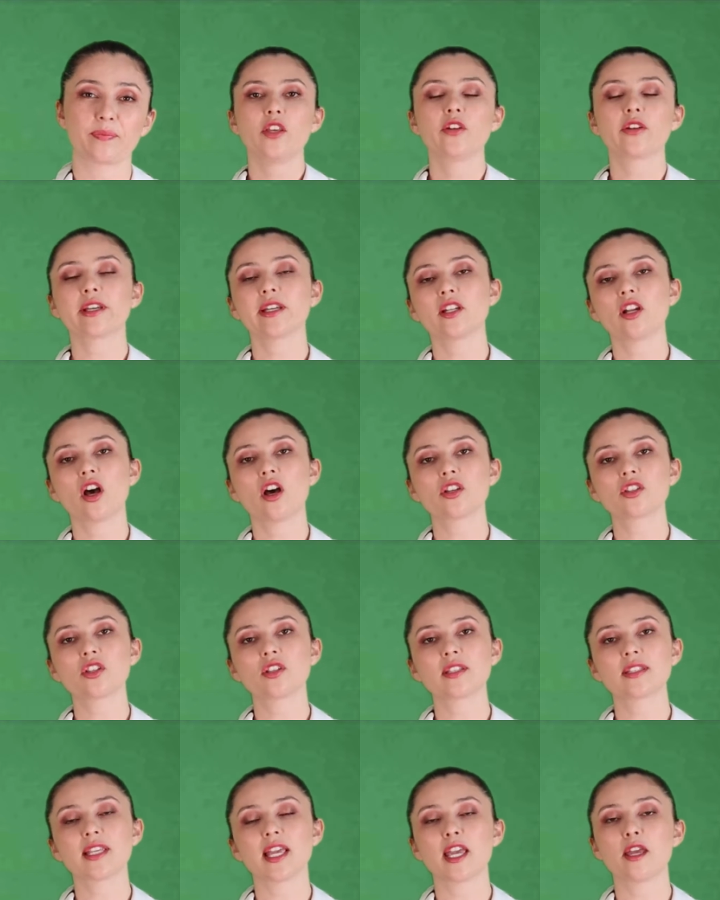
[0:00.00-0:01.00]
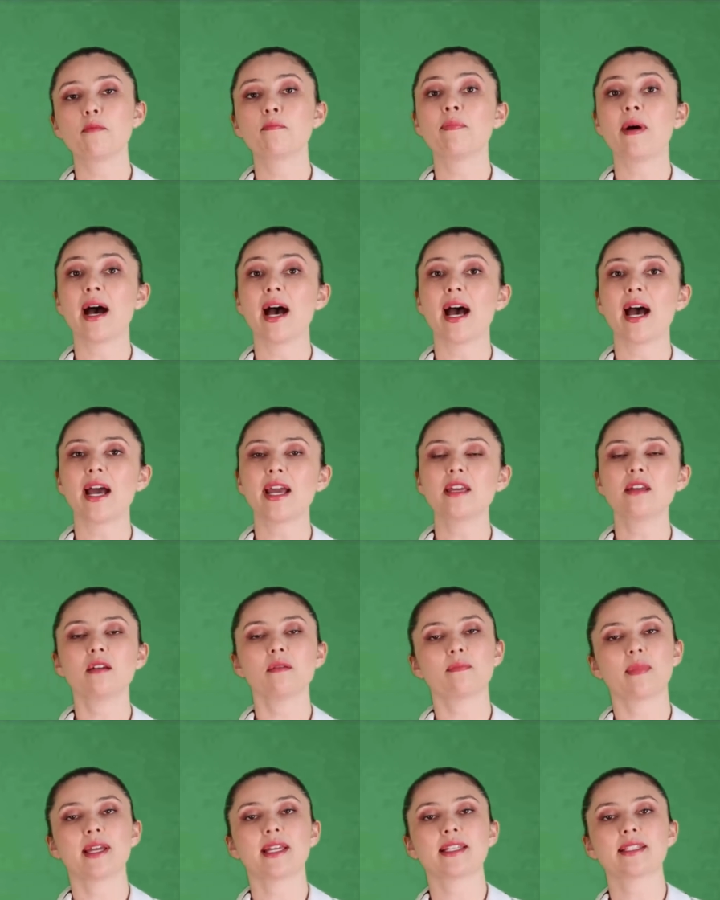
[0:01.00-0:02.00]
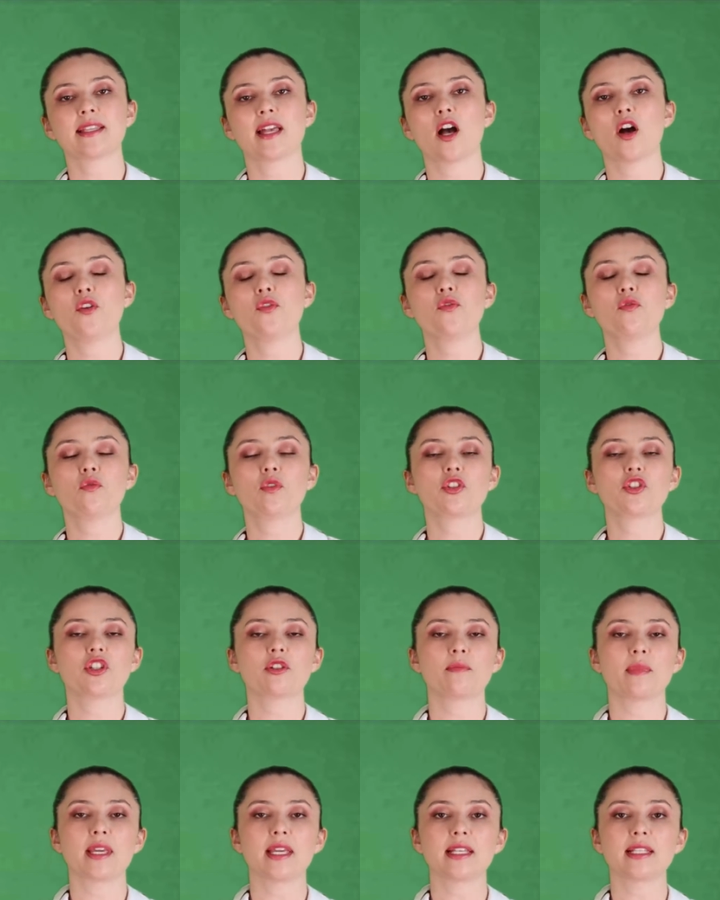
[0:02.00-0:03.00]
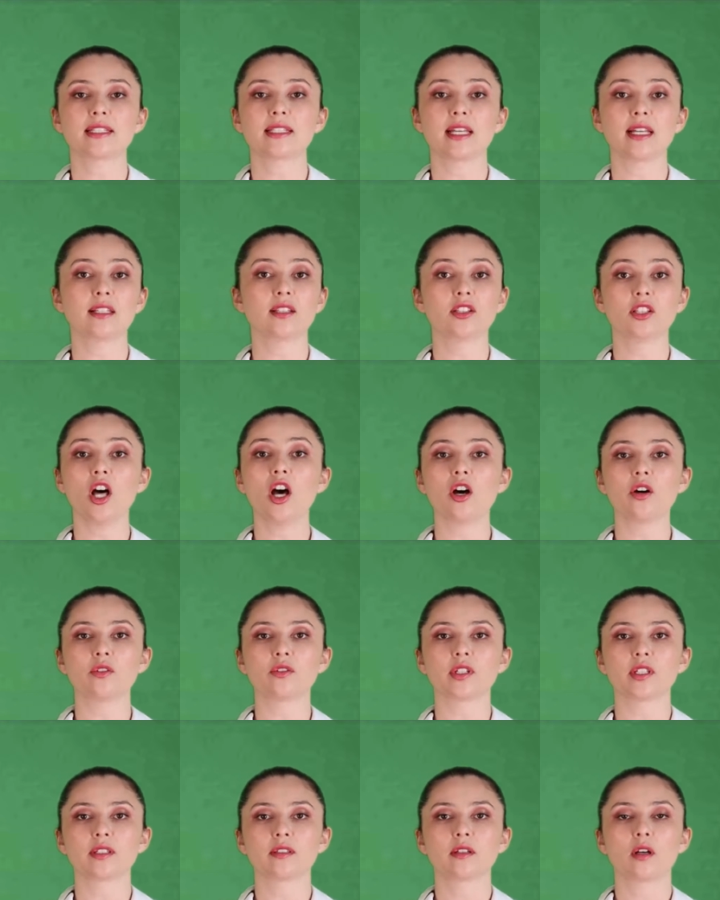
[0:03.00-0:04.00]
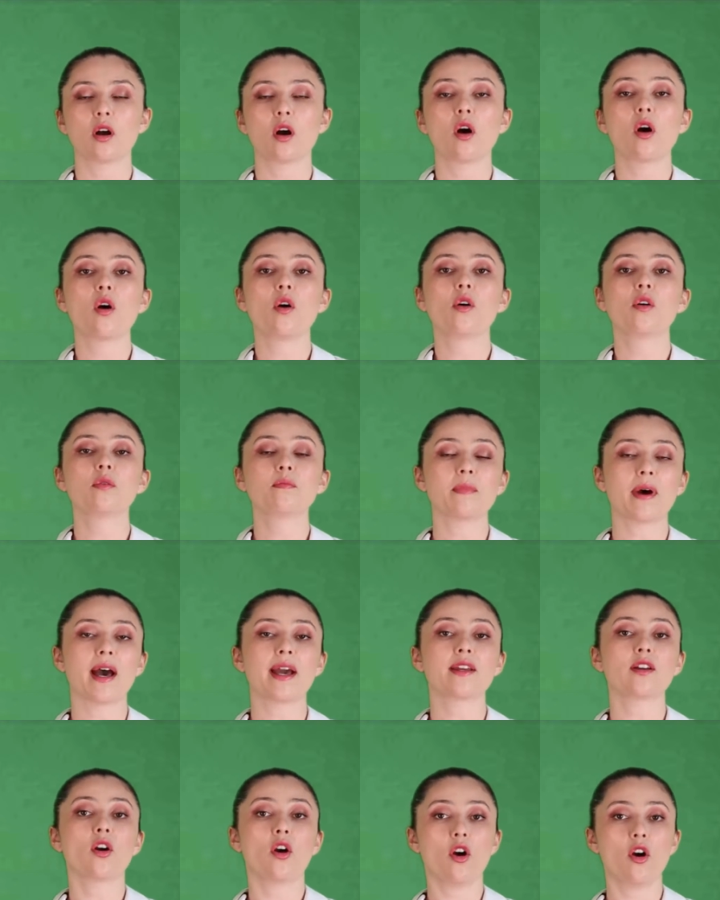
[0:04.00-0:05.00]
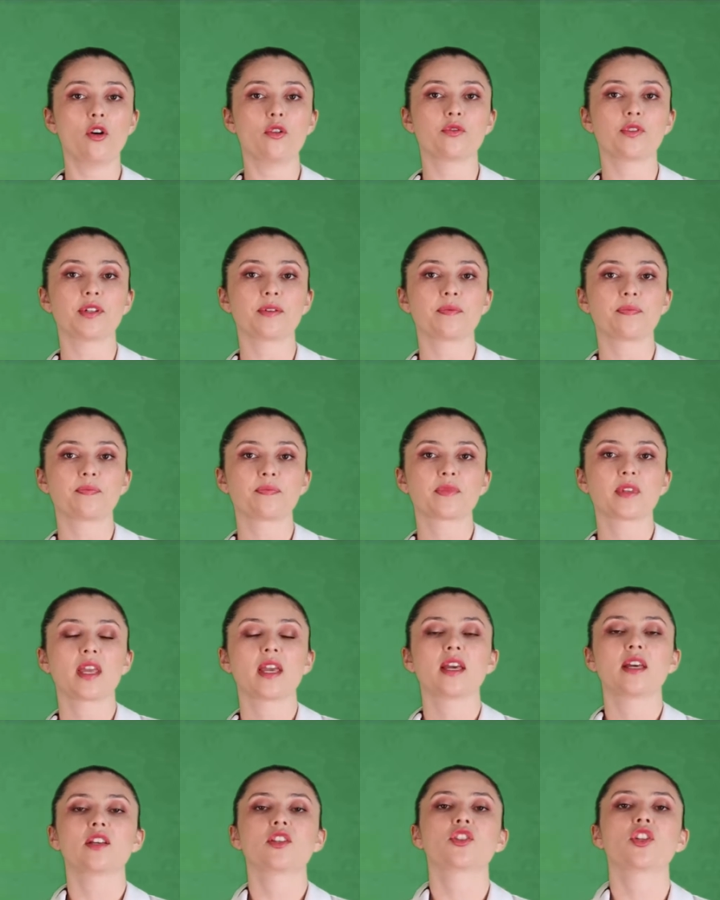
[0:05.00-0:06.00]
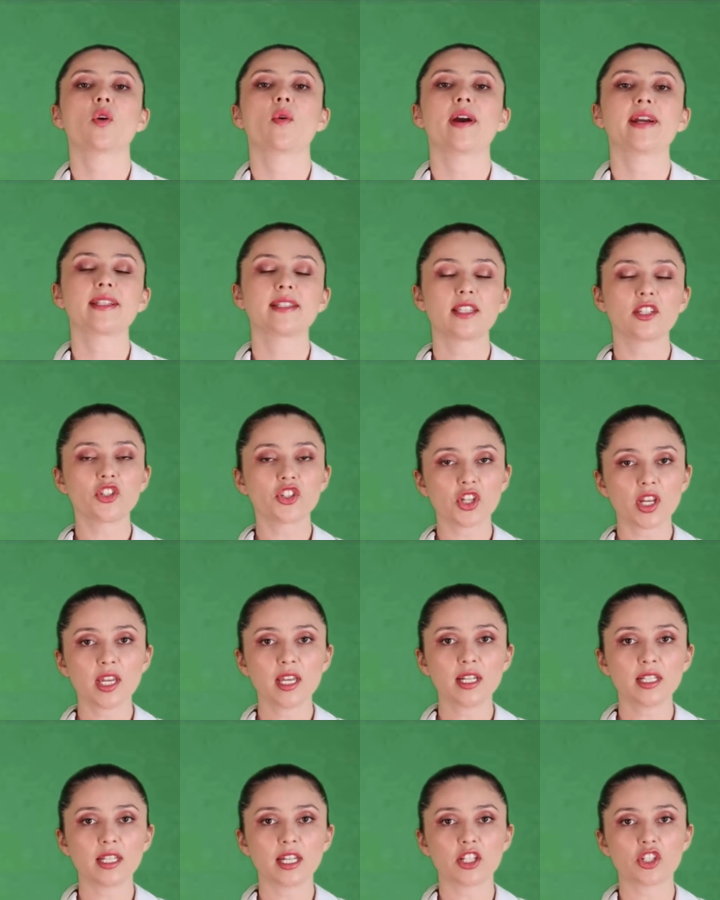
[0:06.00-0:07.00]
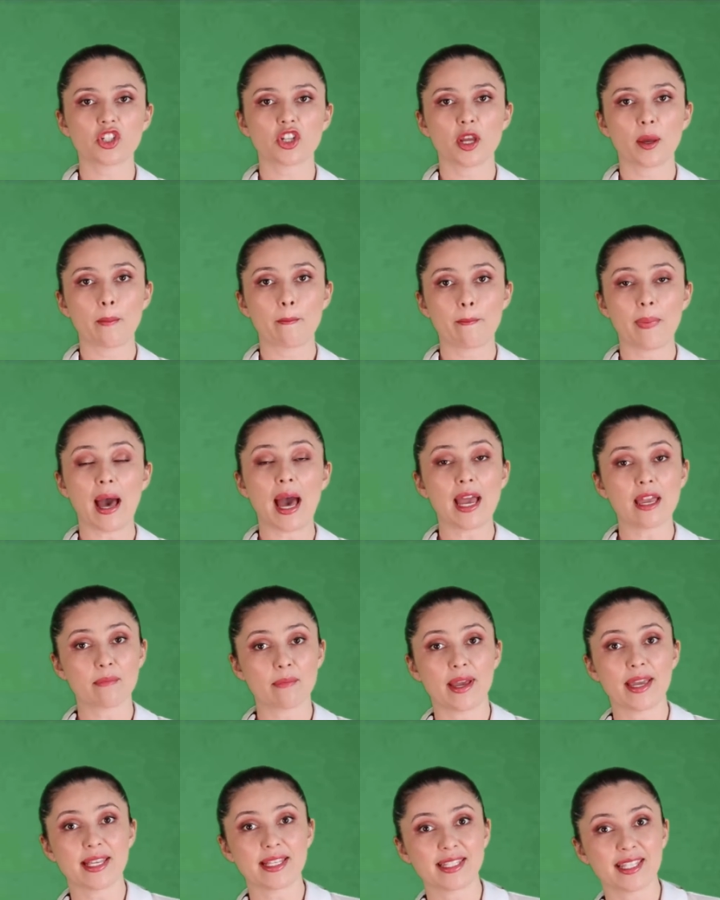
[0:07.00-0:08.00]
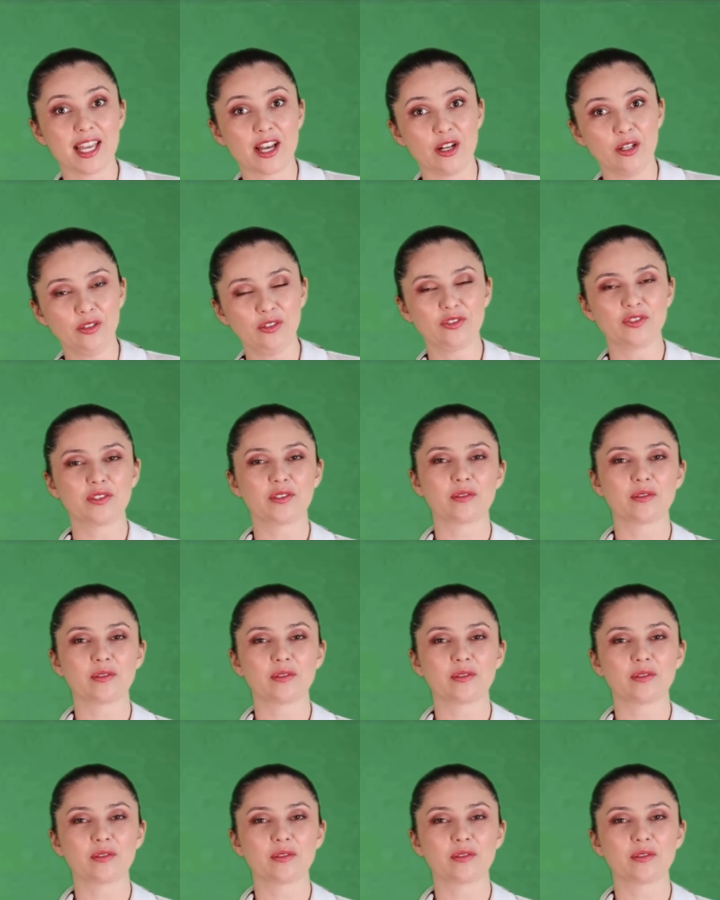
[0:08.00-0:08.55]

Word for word: You can also say by myself, which means alone, on my own. So I teach English by myself.